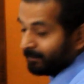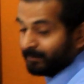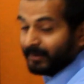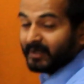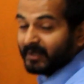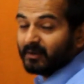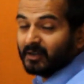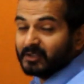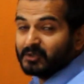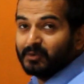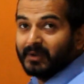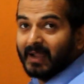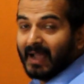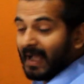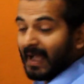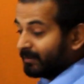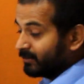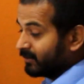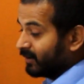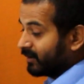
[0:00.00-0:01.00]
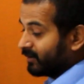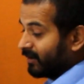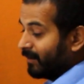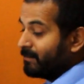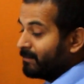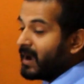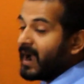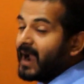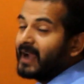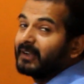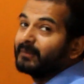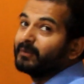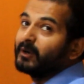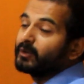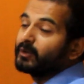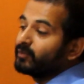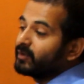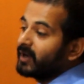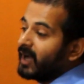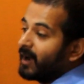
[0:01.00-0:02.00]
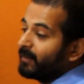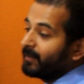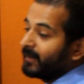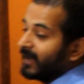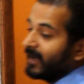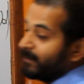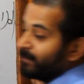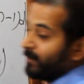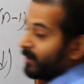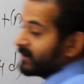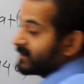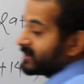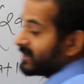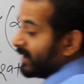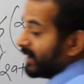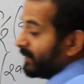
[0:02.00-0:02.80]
because we have the combined formula of a plus